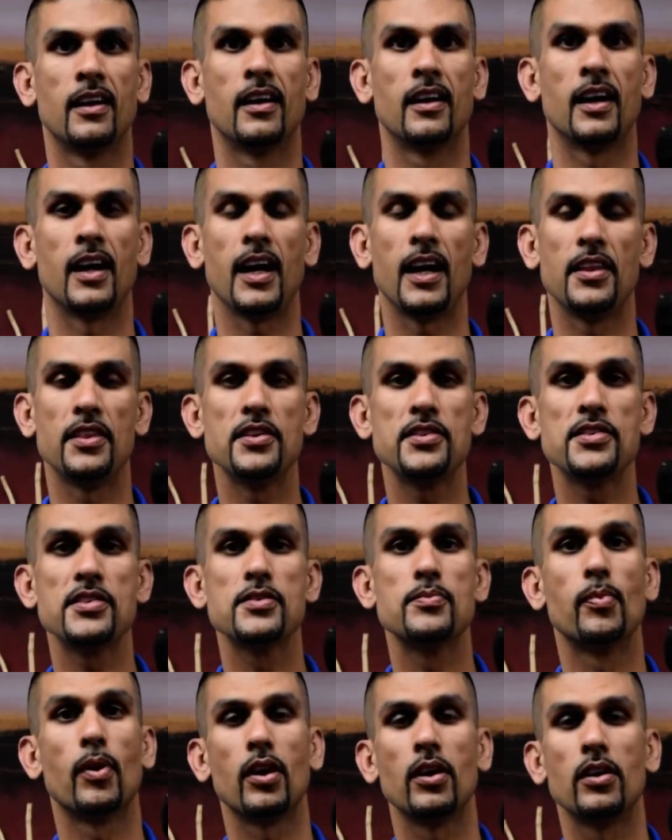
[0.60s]
Hi, this
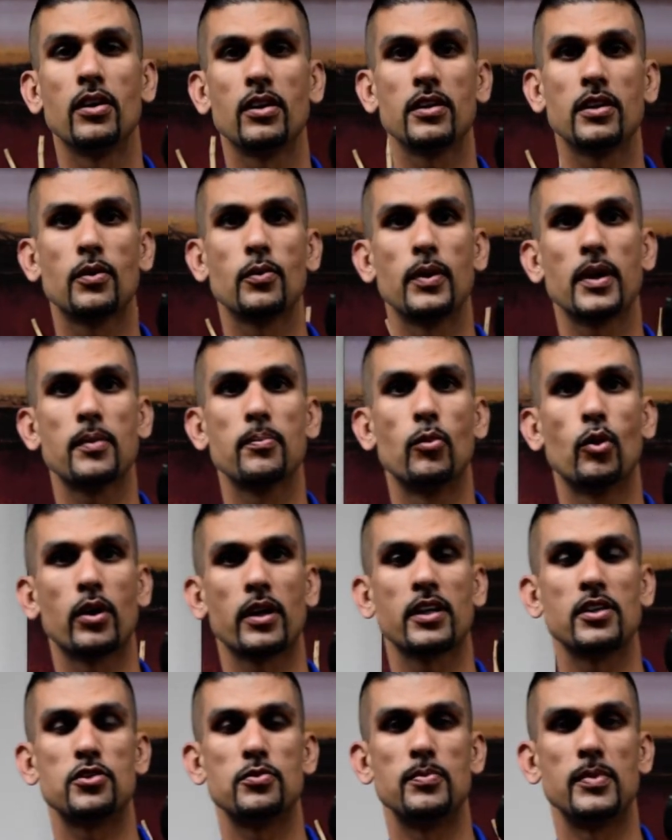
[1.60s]
is Martin on a Quick
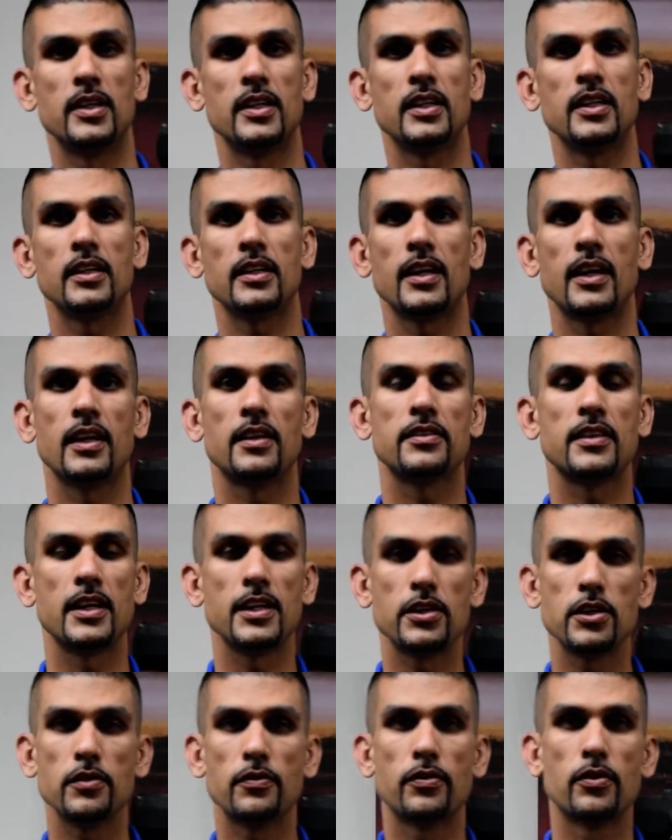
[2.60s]
Mortgage Minute, and
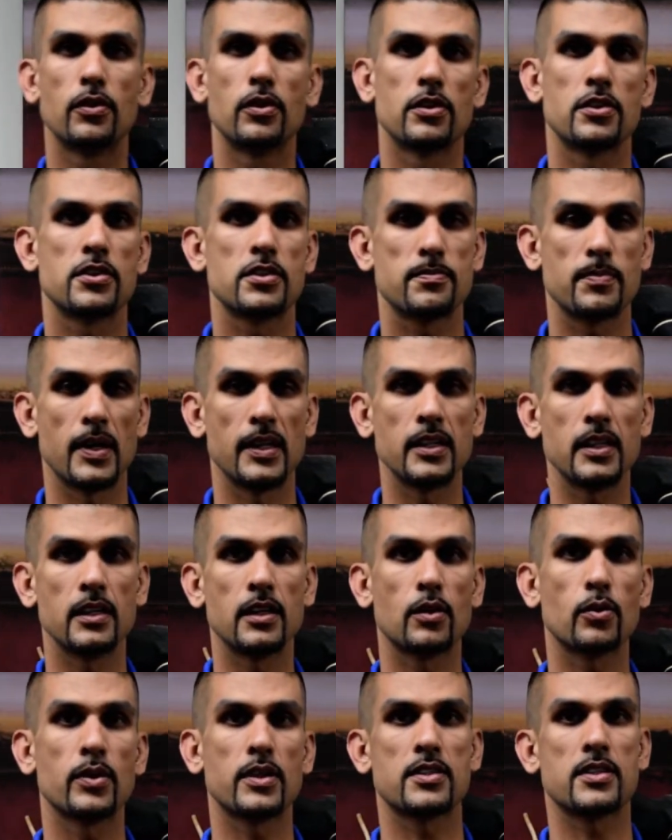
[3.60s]
thank you for spending a
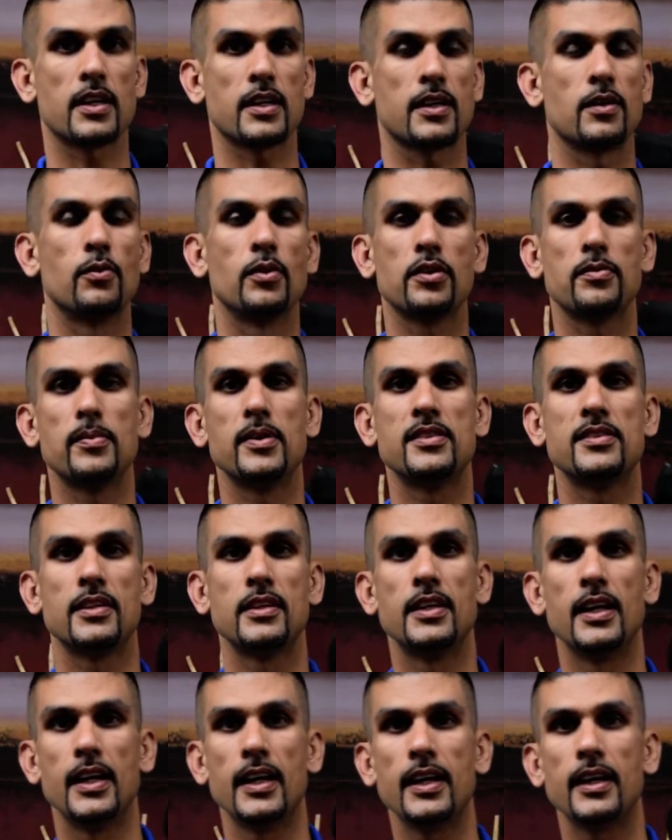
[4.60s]
quick second with me
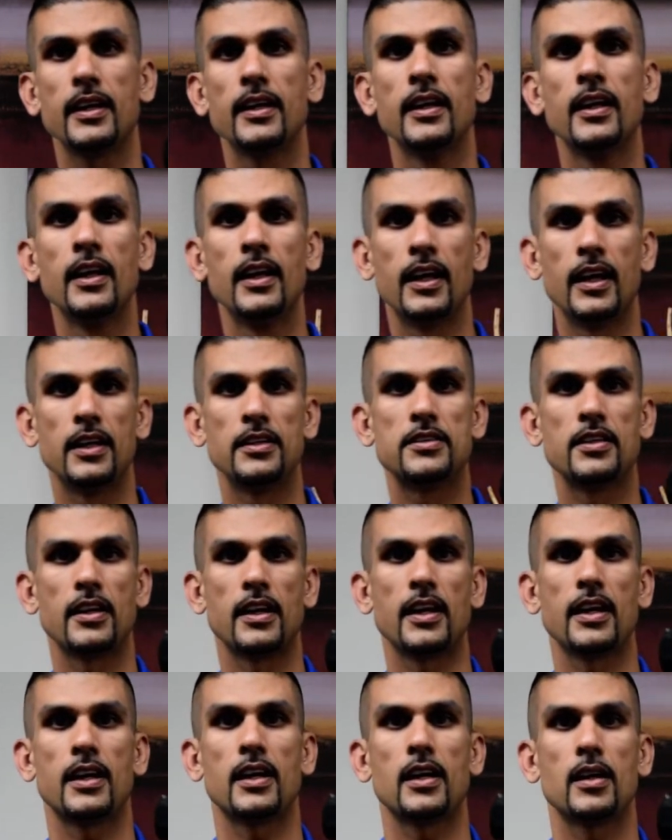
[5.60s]
today. And
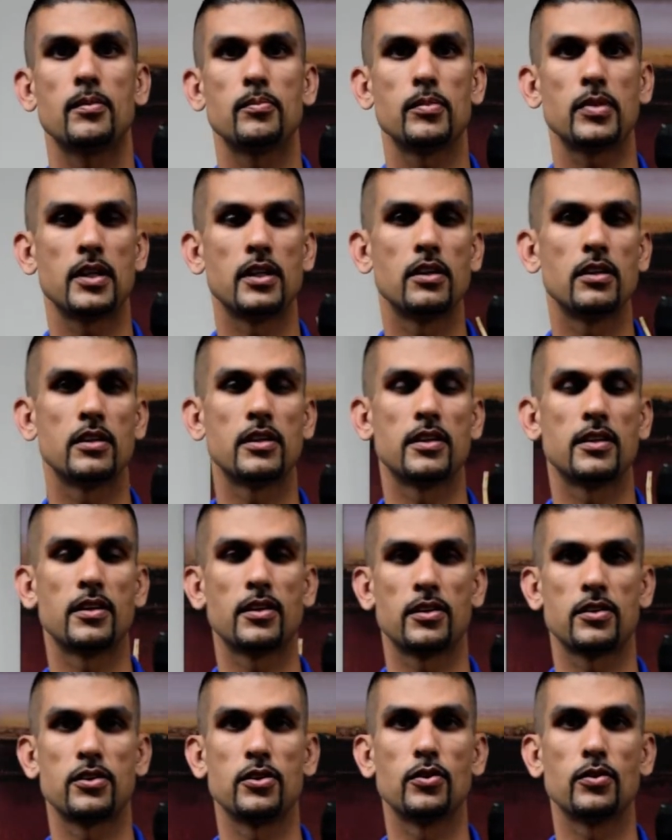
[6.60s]
today I'm here
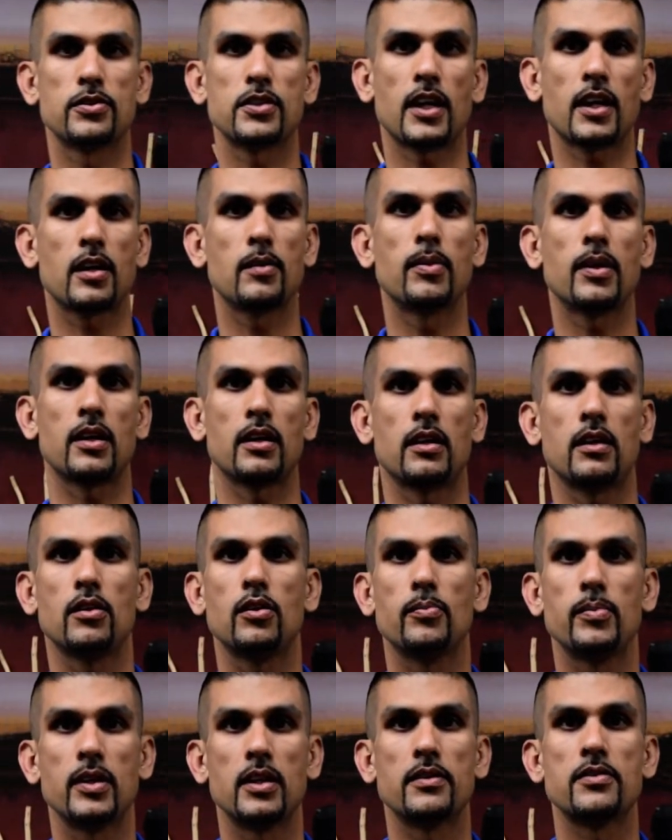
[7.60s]
to talk about a little
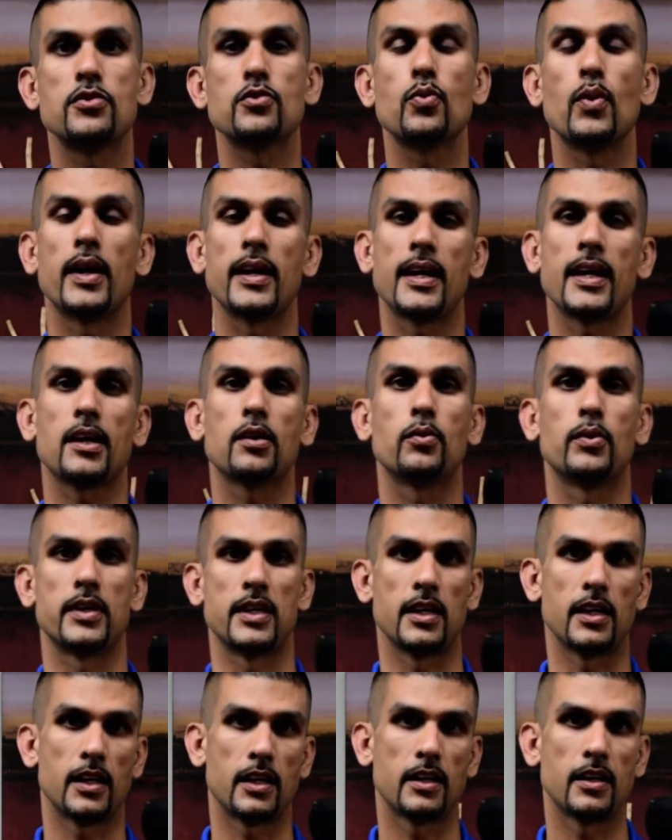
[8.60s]
bit of sweat
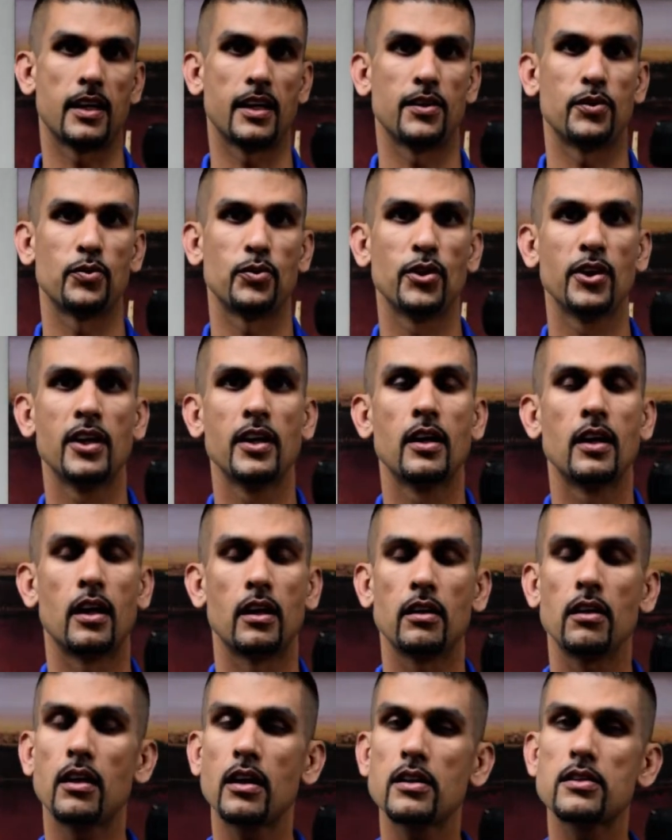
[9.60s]
equity. And a
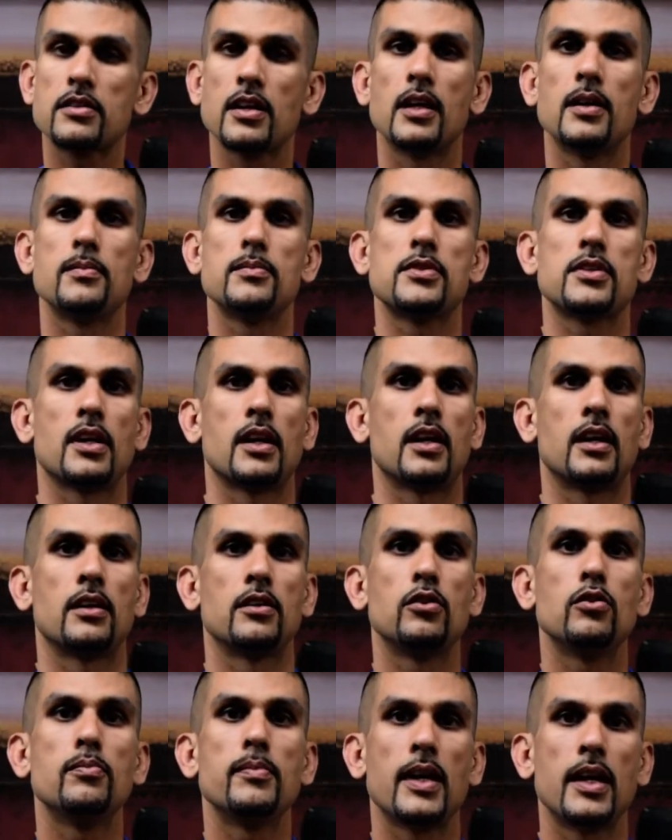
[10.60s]
lot of times
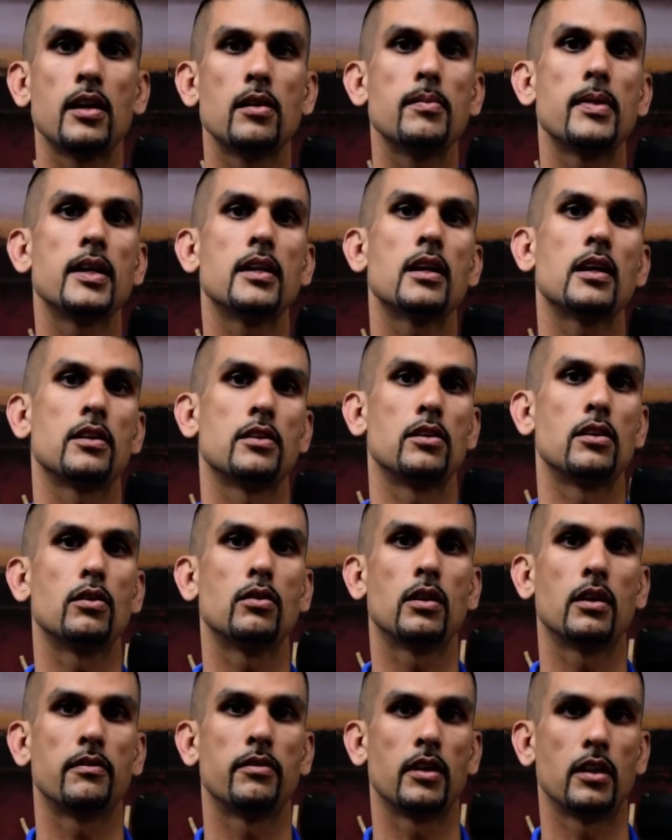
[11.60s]
you may or may not know
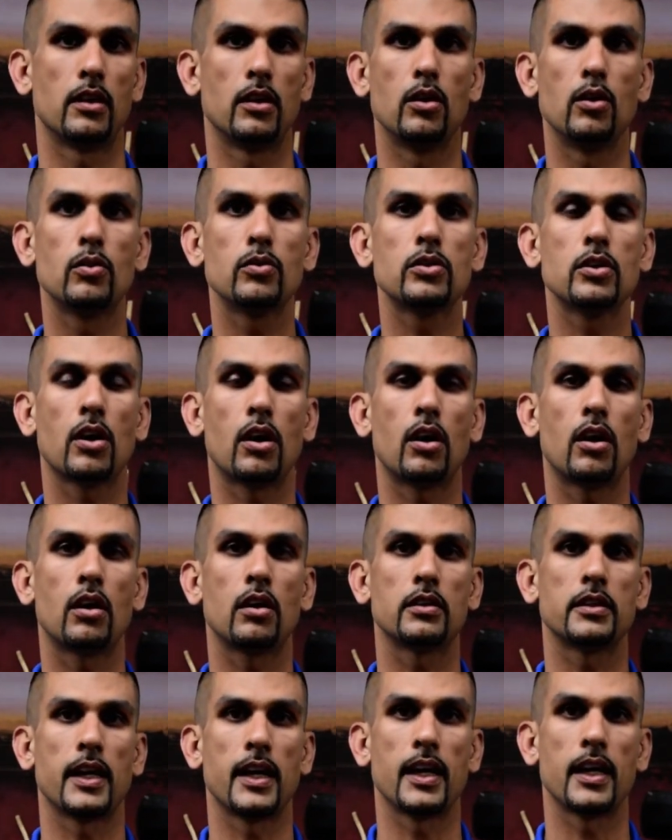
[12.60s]
of a loan
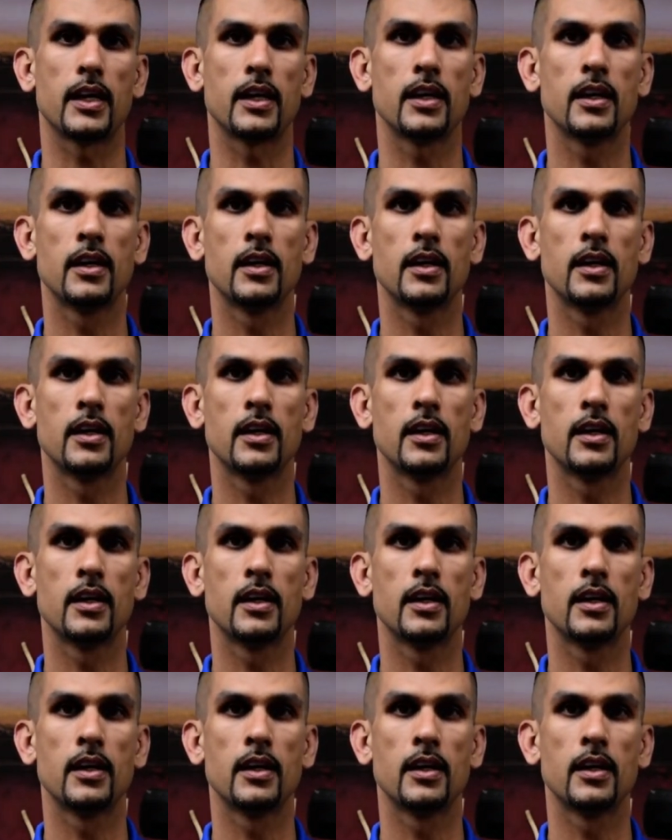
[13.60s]
called a